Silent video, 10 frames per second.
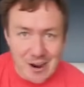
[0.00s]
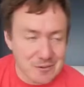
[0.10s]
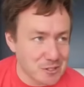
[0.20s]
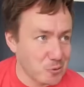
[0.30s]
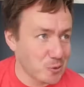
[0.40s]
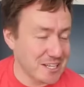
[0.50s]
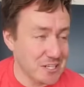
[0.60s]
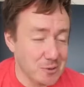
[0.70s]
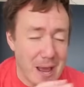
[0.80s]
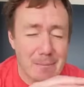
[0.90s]
I've just walked
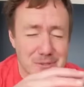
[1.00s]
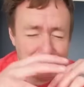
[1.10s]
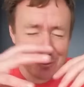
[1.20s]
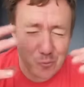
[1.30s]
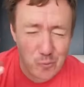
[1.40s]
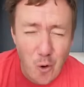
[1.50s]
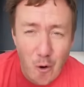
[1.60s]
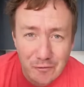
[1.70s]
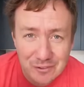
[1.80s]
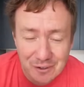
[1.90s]
into an absolute
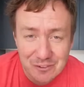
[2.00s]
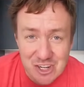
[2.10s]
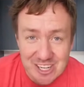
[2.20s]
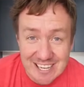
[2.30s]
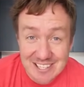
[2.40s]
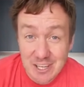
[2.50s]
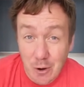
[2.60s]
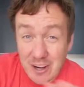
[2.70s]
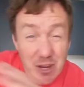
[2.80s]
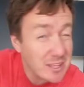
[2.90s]
waft of chicken. So
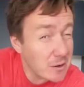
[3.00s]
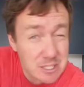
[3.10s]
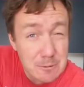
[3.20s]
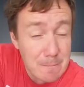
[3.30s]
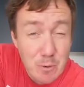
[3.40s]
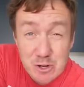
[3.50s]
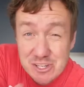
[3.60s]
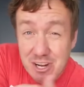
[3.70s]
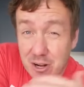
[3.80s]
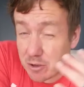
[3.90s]
I know that was a bit
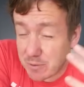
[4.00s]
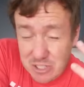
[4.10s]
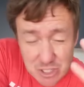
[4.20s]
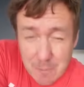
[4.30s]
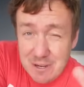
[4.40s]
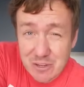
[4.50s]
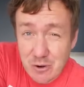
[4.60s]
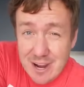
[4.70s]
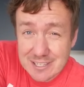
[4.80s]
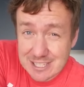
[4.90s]
bodged, but so many of you
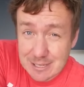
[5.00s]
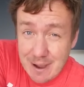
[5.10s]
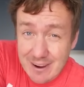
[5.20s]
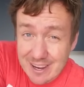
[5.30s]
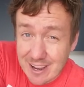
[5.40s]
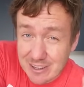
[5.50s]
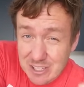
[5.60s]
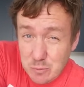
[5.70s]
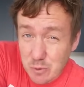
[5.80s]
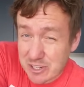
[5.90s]
are asking about it, and I
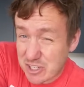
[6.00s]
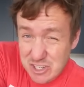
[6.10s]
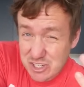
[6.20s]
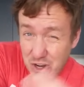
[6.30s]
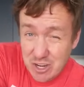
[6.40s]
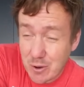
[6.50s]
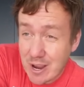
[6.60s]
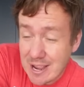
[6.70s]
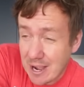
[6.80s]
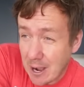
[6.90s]
just wanted to just show you
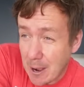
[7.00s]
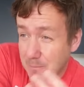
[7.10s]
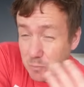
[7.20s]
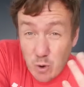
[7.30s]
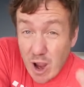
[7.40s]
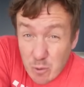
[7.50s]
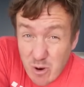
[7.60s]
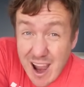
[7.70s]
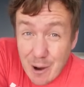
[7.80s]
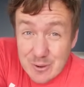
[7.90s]
where we're
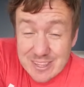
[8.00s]
at with